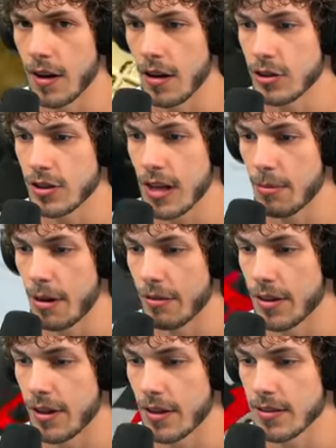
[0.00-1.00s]
then I uh, just kept
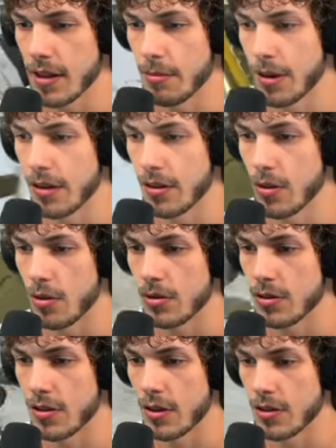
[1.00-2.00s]
everything the same. I didn't go
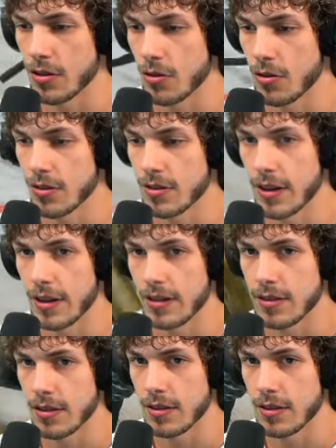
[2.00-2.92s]
into the internal settings